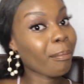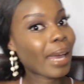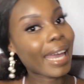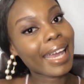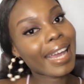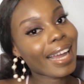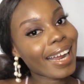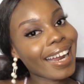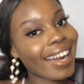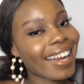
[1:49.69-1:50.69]
pink.
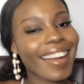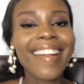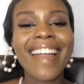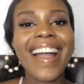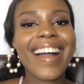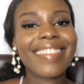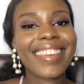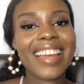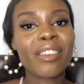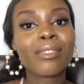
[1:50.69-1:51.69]
And
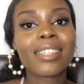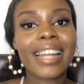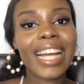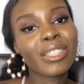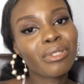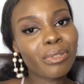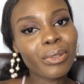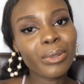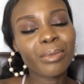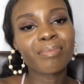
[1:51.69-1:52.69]
then I use
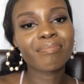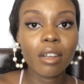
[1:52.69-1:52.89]
Lightroom.